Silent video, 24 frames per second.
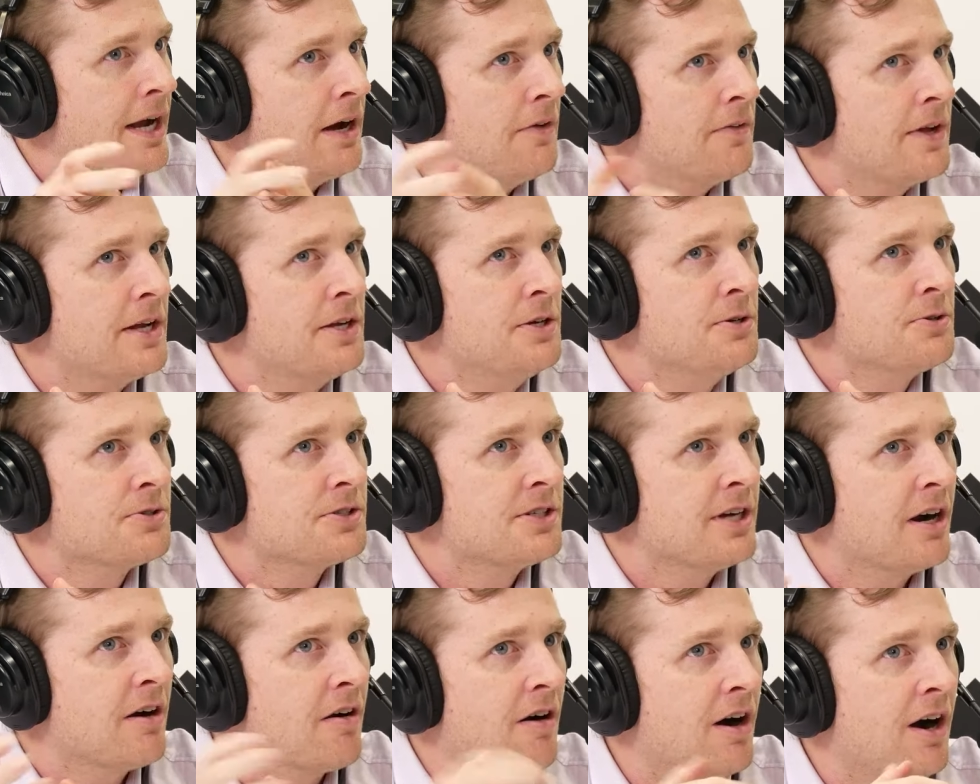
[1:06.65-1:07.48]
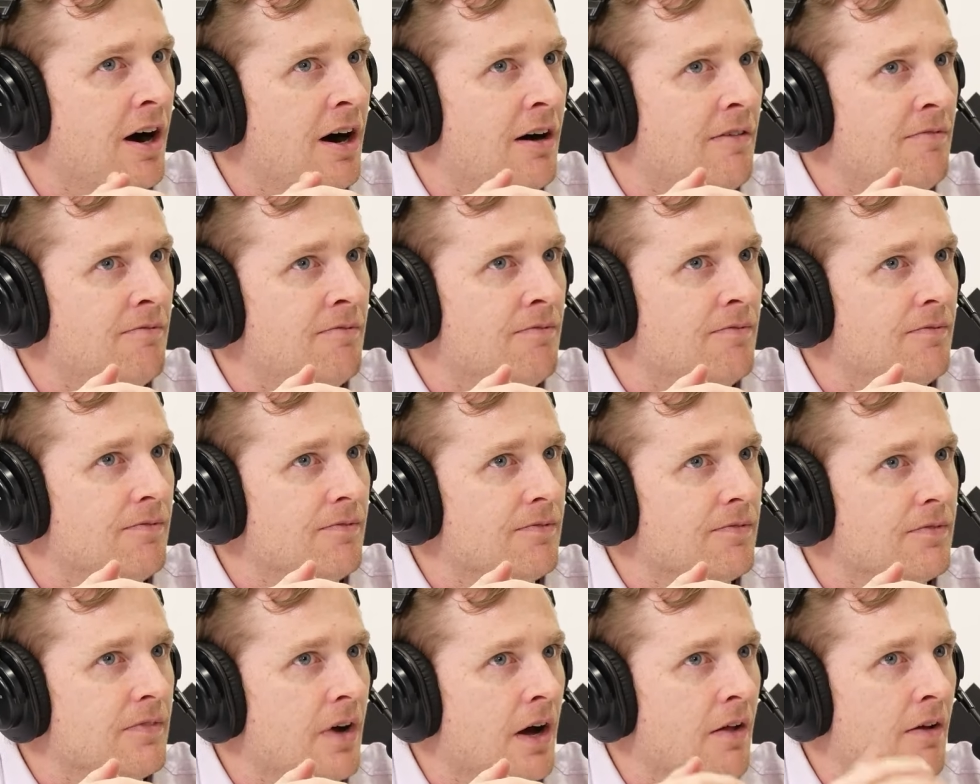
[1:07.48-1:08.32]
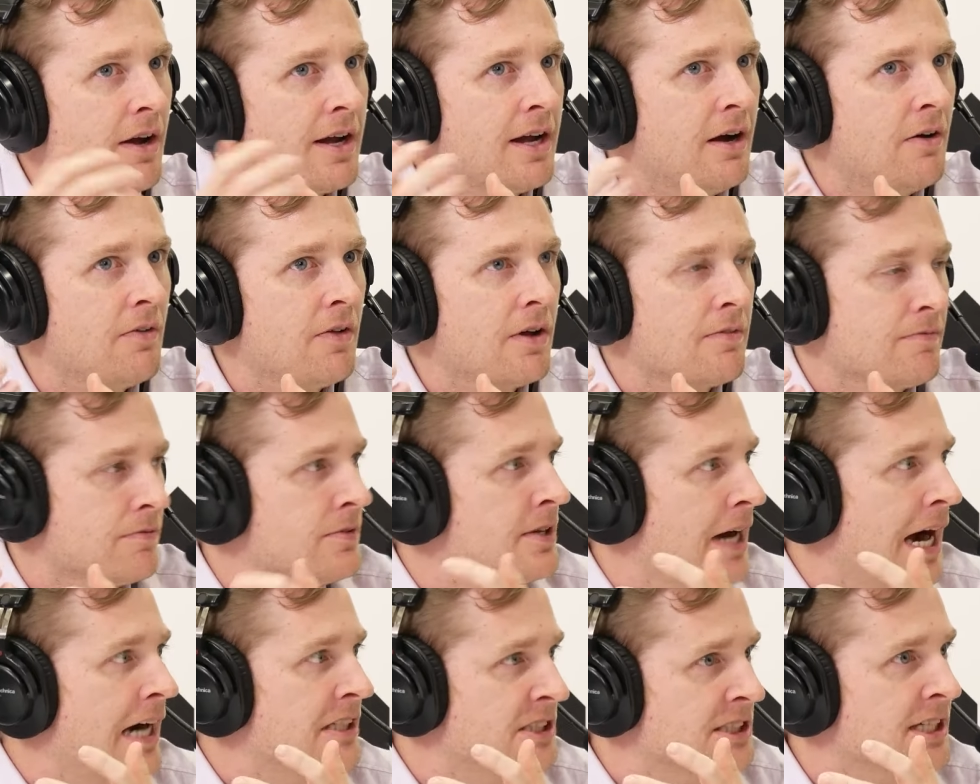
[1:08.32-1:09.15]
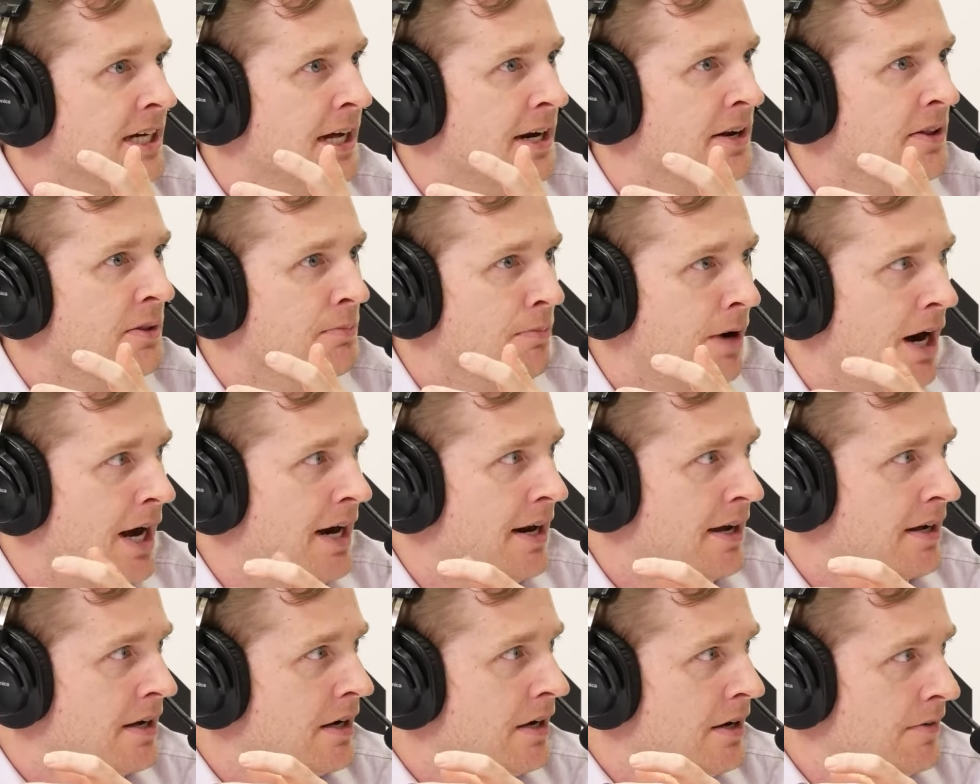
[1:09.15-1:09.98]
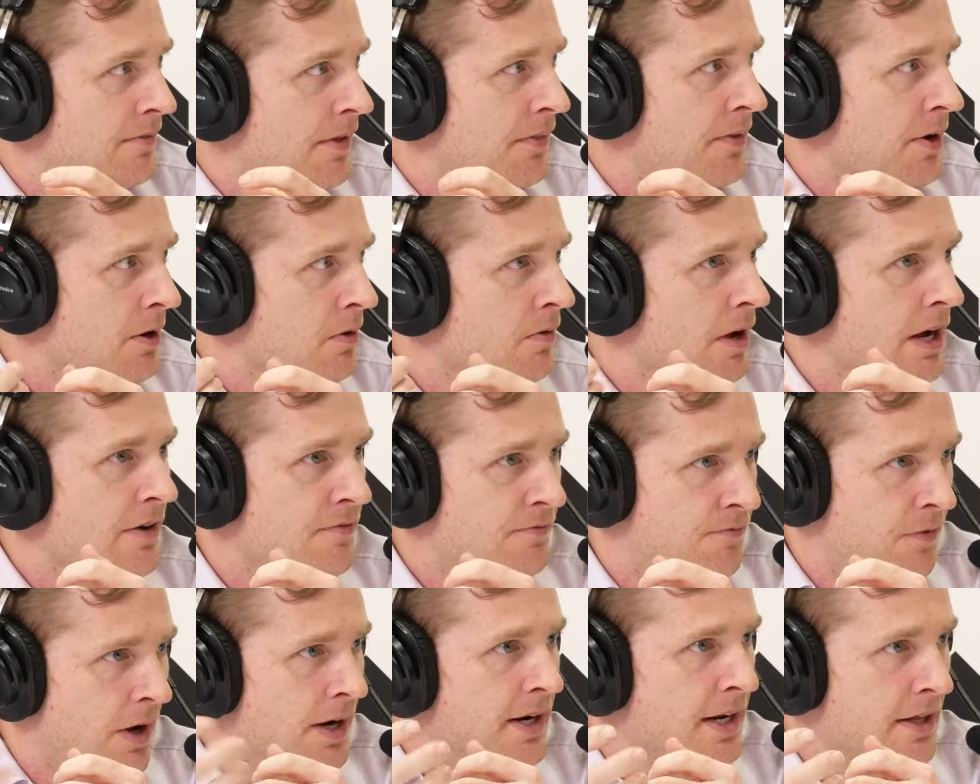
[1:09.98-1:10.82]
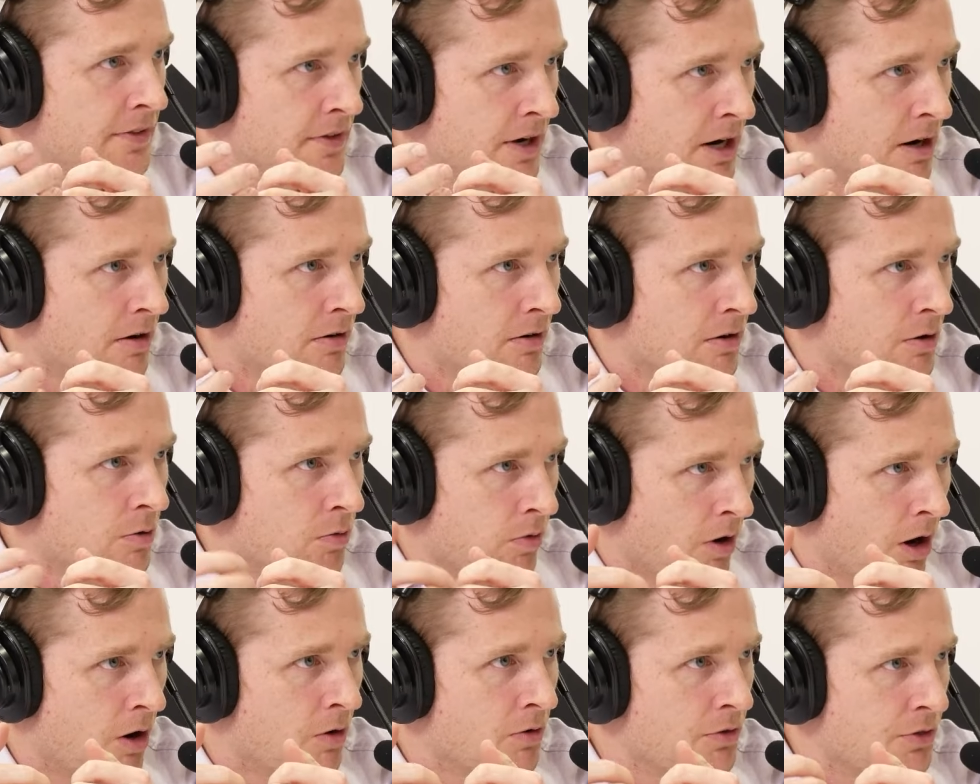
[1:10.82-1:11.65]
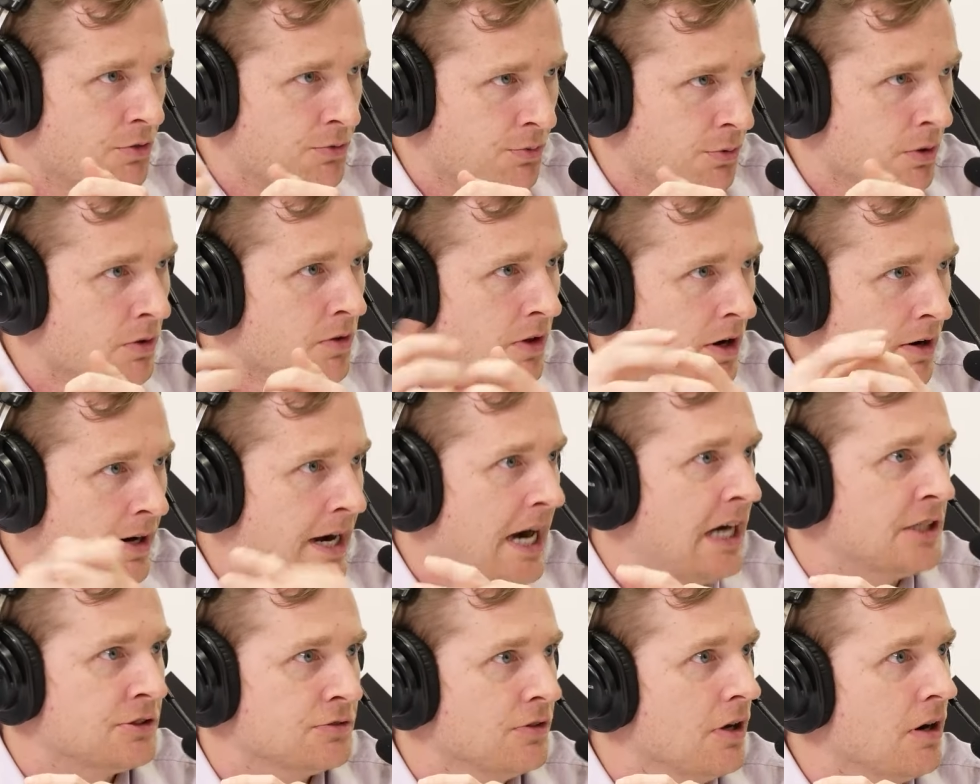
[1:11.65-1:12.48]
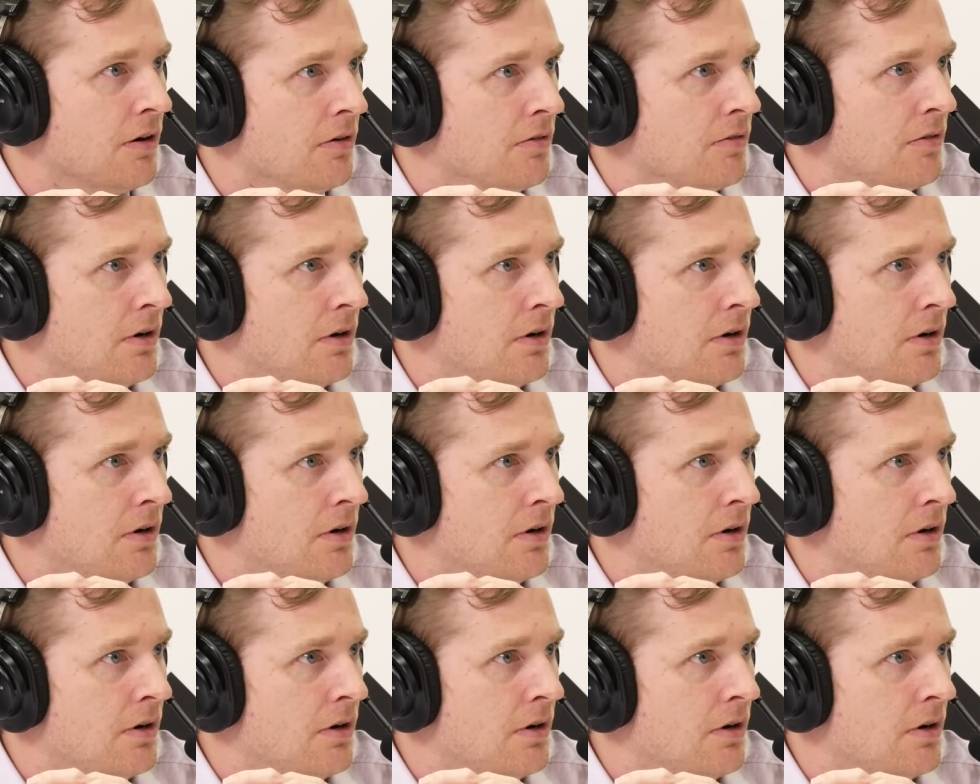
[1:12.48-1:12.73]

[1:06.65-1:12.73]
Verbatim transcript: how they use their, I like how they tacked again to the mining, that they're like funding their growth through their cash flow.